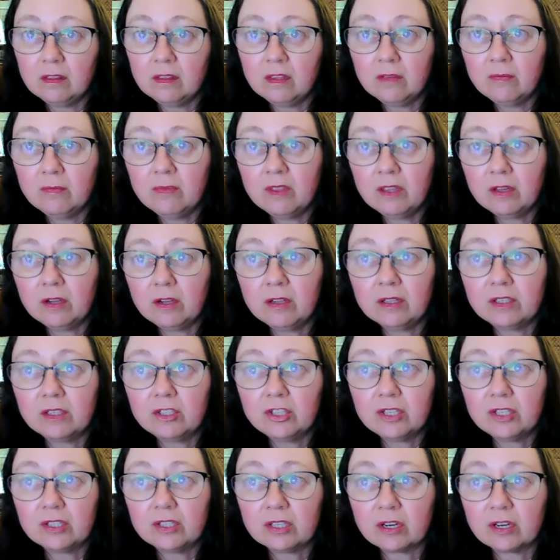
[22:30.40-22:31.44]
The
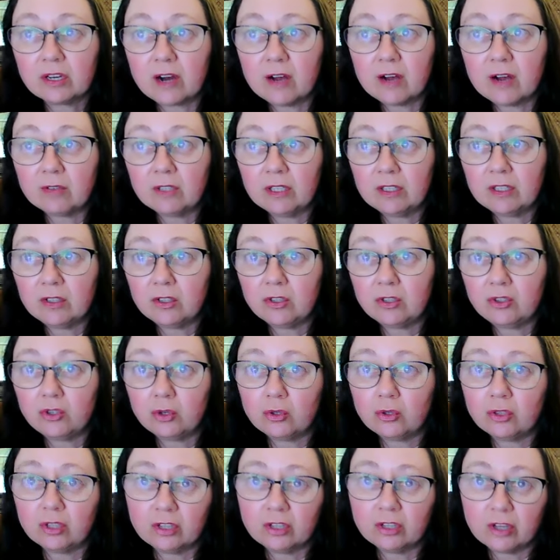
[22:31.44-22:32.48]
mythology surrounding the
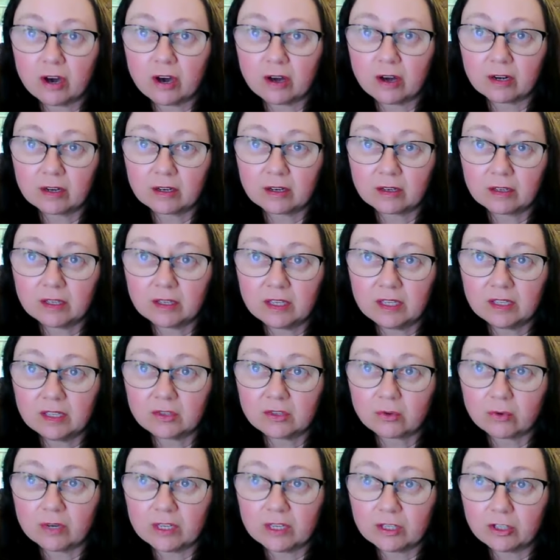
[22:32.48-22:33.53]
Jotunar
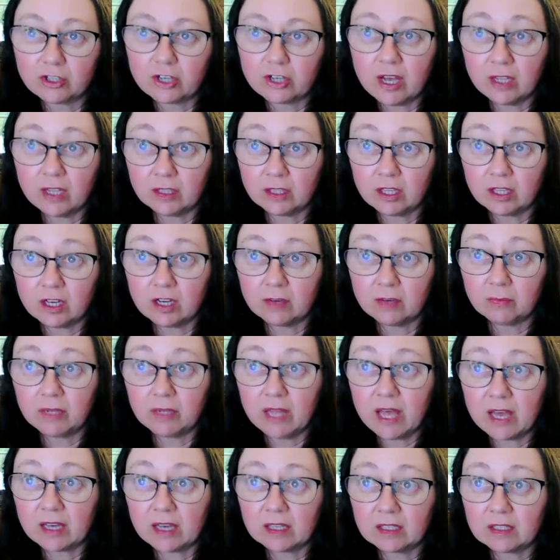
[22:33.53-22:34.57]
is rich and
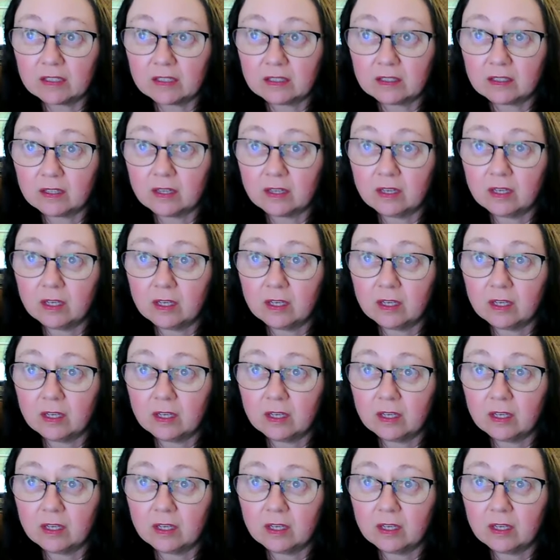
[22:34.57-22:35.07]
complex,